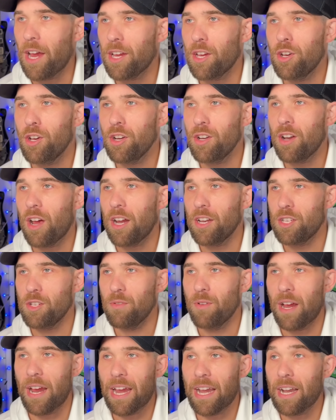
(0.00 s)
could not
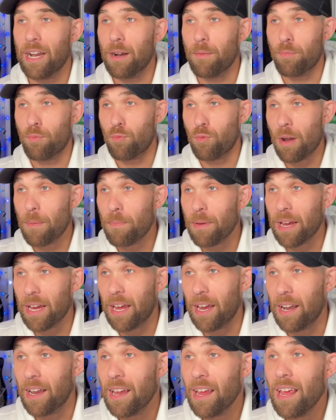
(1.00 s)
do it. I ended up ripping
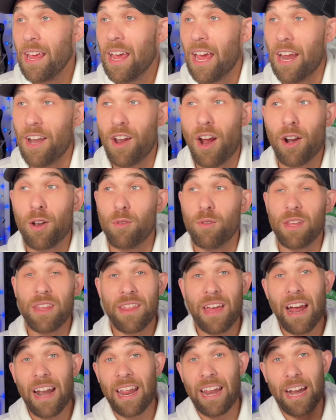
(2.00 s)
it, and not only
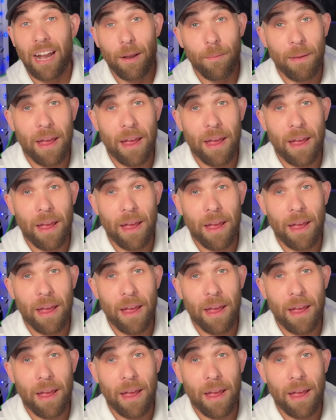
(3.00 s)
that, I ended up